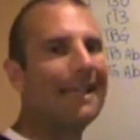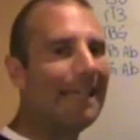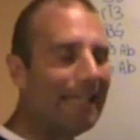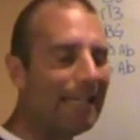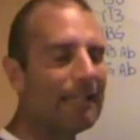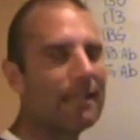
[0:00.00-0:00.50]

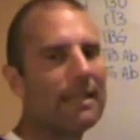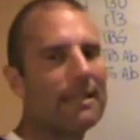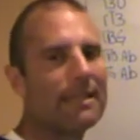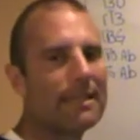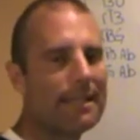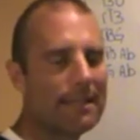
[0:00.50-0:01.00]
into
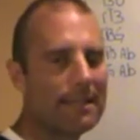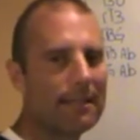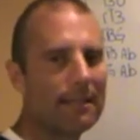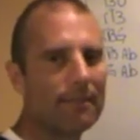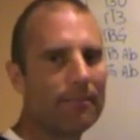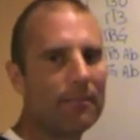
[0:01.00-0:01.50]
the
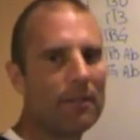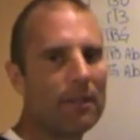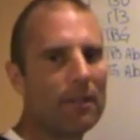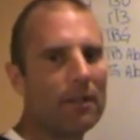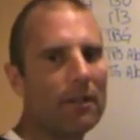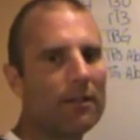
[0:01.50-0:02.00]
system
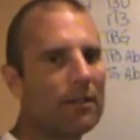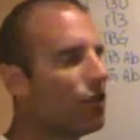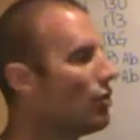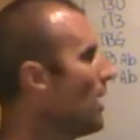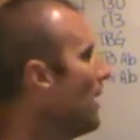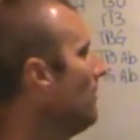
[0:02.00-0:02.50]
to
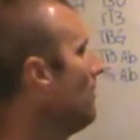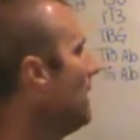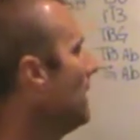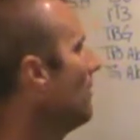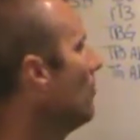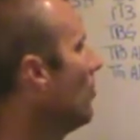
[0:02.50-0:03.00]
try and
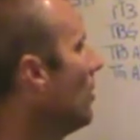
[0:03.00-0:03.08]
make it